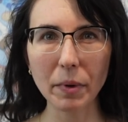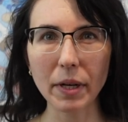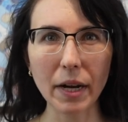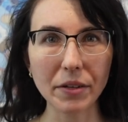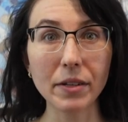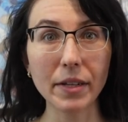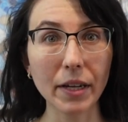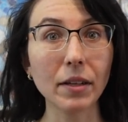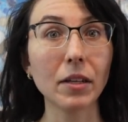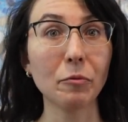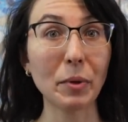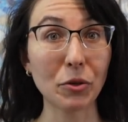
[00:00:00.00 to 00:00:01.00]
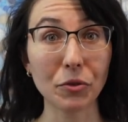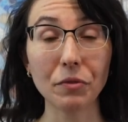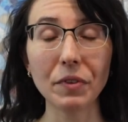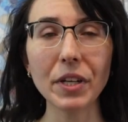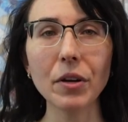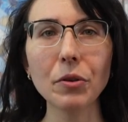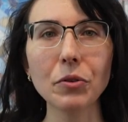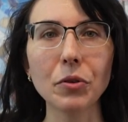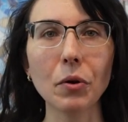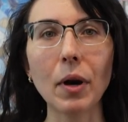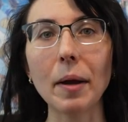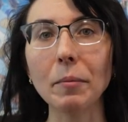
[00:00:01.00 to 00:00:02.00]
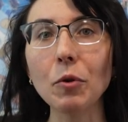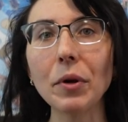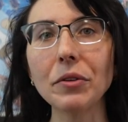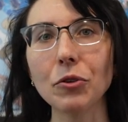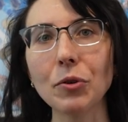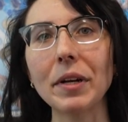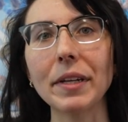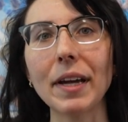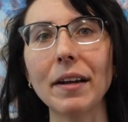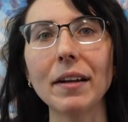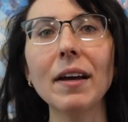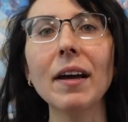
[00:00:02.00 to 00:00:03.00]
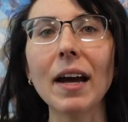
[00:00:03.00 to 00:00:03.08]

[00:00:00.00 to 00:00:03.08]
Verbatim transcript: but I did take a lot of pictures and videos, so I'm going to try to get